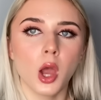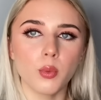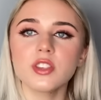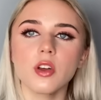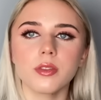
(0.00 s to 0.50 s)

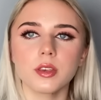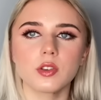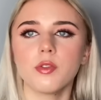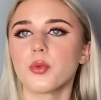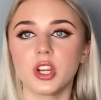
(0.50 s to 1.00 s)
we start things
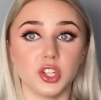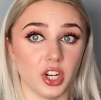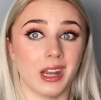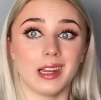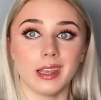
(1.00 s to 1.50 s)
off pretty
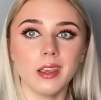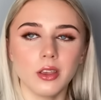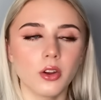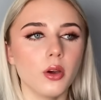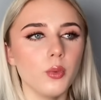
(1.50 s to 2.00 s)
gently,
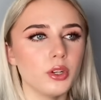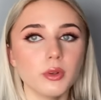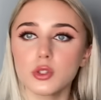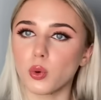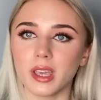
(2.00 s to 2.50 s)
you know? We do
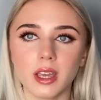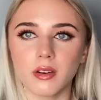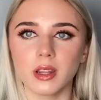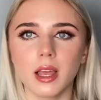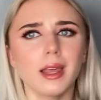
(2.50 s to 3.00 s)
a tweet here
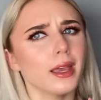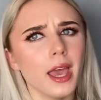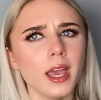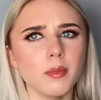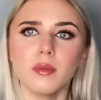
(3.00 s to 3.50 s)
and there like,
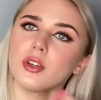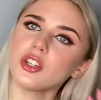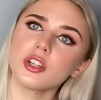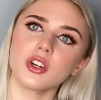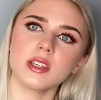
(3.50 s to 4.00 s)
hey, maybe you
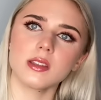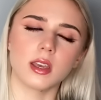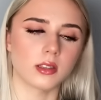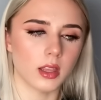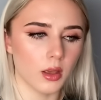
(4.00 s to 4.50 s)
should address
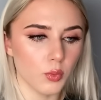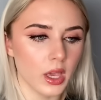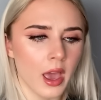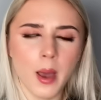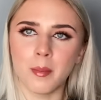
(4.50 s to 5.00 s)
this. And then
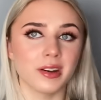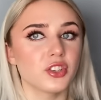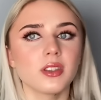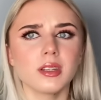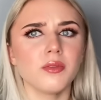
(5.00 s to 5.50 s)
we
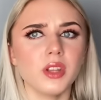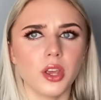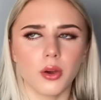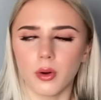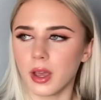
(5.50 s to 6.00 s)
mention this in a
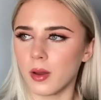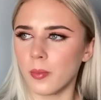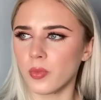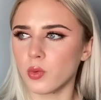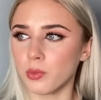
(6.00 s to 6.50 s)
video.
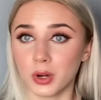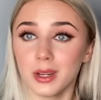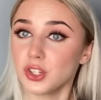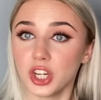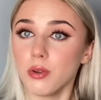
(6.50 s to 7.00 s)
We're
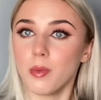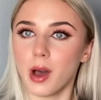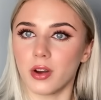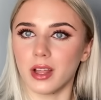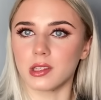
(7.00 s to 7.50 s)
pretty chill
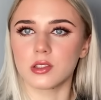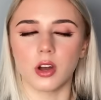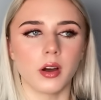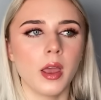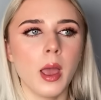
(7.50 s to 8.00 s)
about it at the
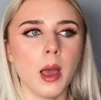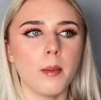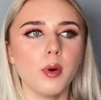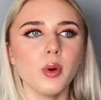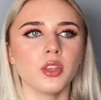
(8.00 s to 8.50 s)
start.
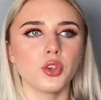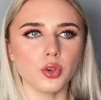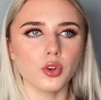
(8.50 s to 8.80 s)
But when you